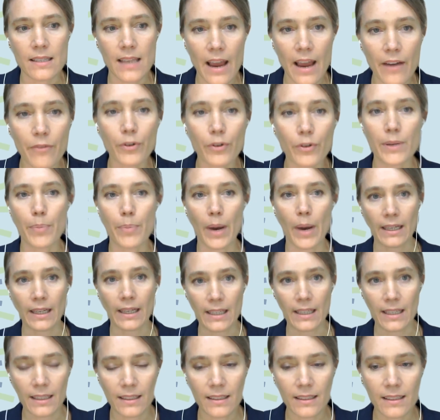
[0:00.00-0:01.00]

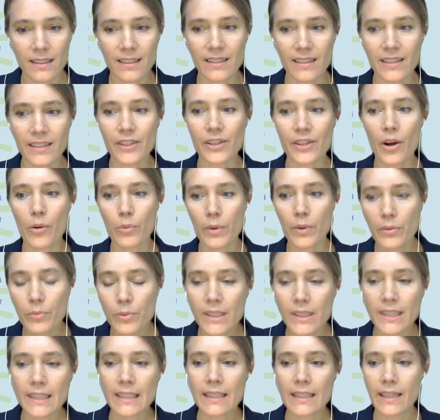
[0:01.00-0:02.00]
everybody. You know, we
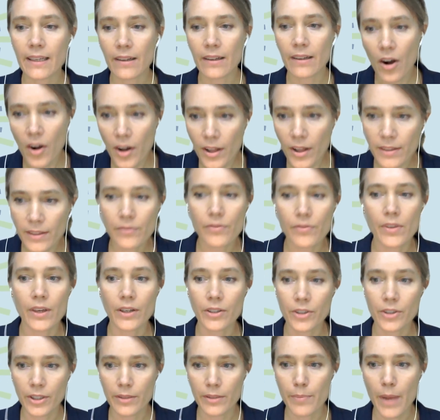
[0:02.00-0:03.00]
really need all of the
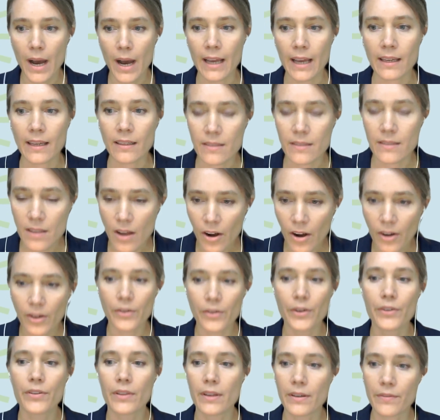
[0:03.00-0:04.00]
good minds,
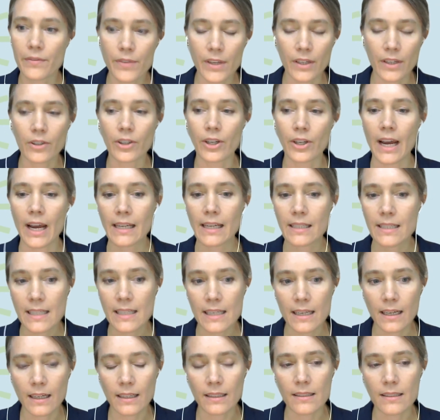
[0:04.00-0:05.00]
all of the good
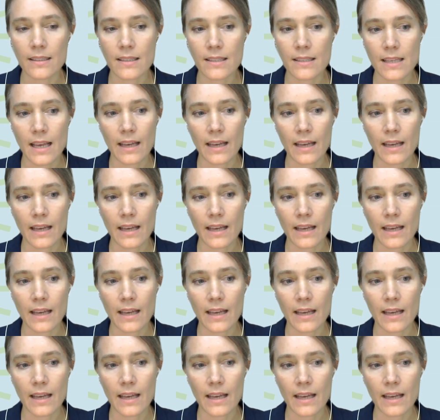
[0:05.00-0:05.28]
ideas.